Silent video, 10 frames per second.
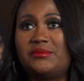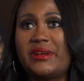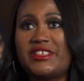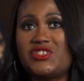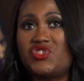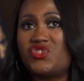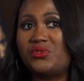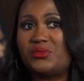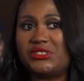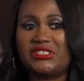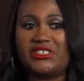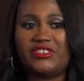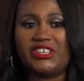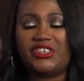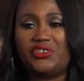my sister was
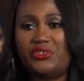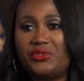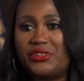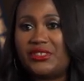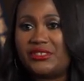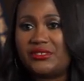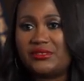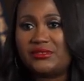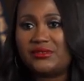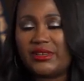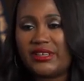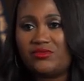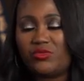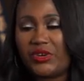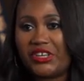living in New York
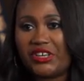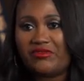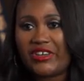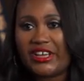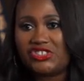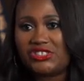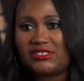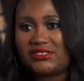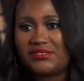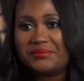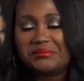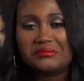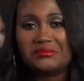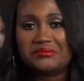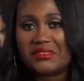and working in fashion.
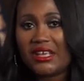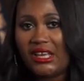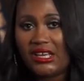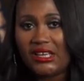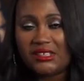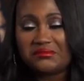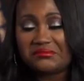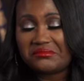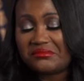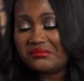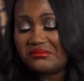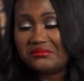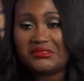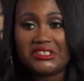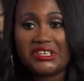And
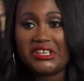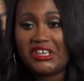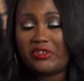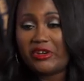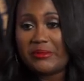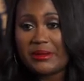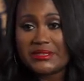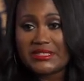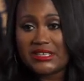again, grandmama